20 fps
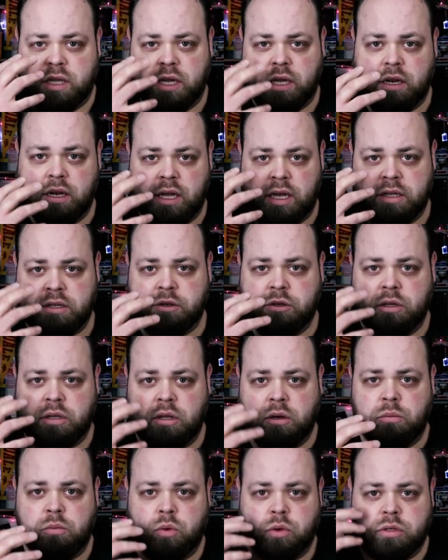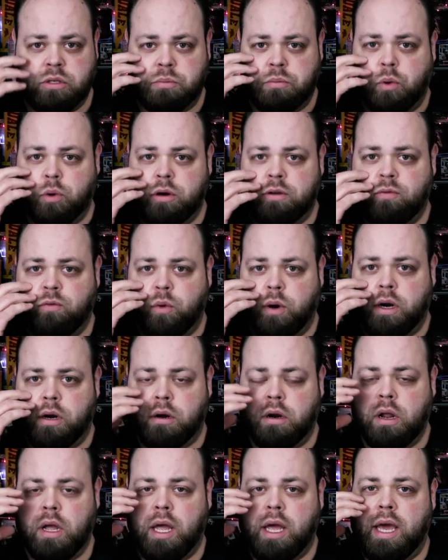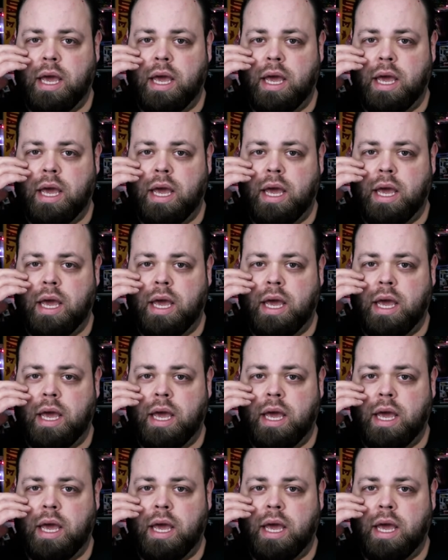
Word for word: then it's a little more supportive where